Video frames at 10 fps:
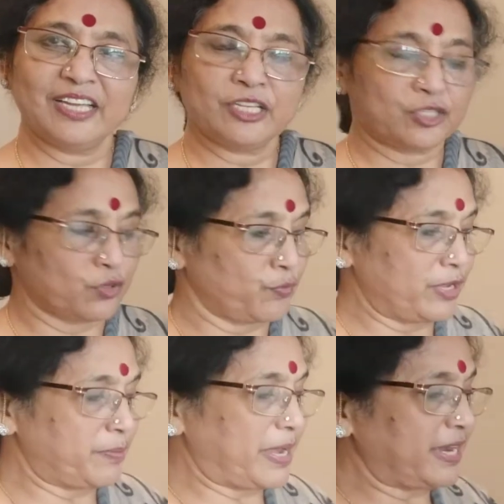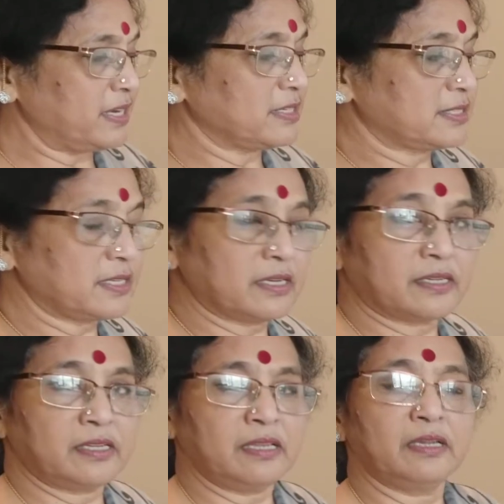So we made a
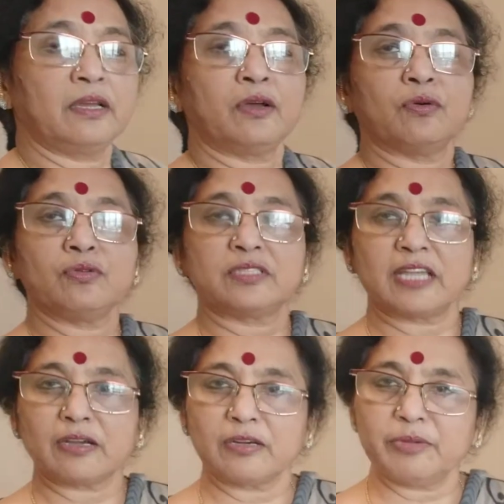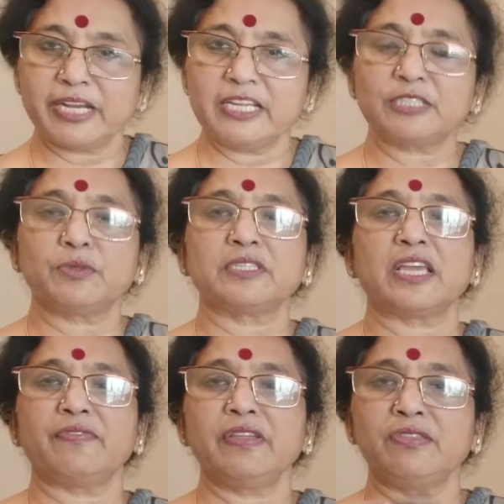circle whose circumradius was
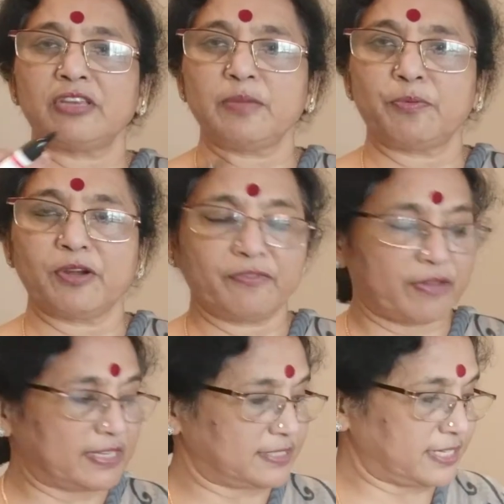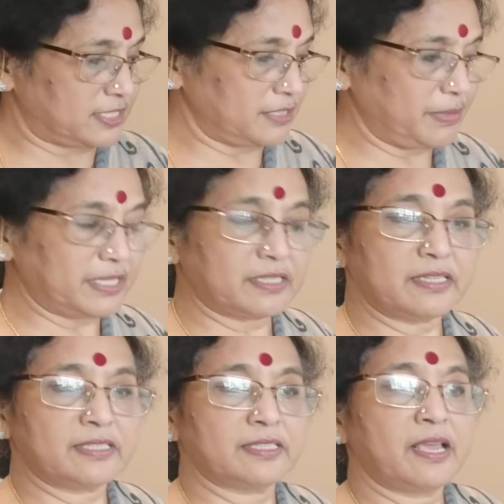given 3.5
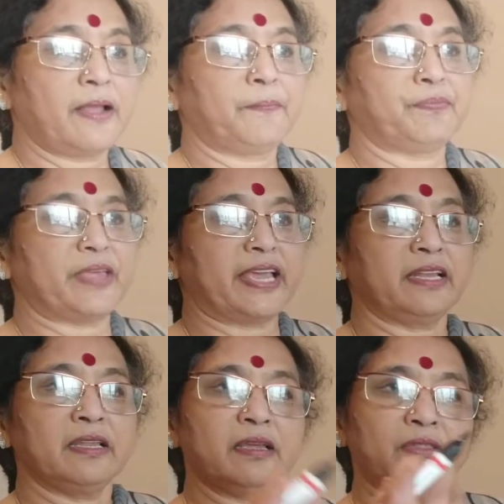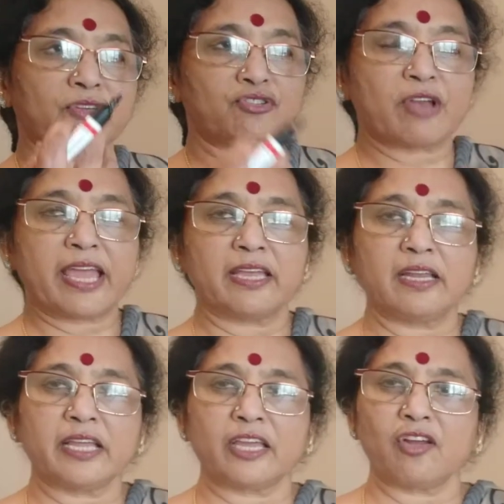centimeters. Then the
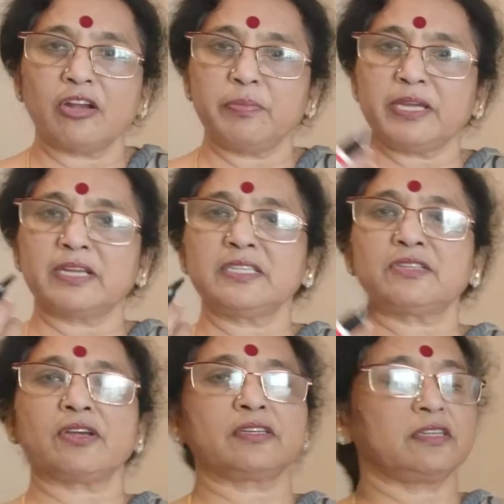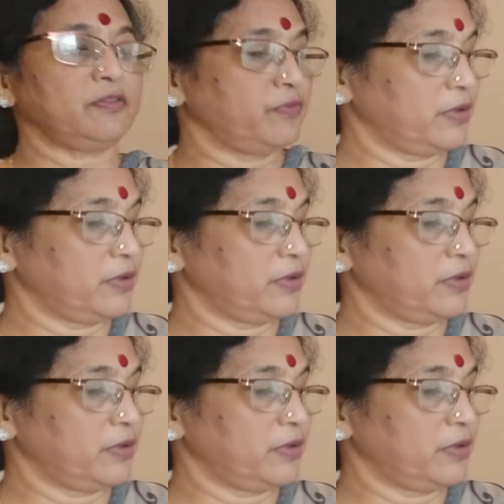triangle cannot be constructed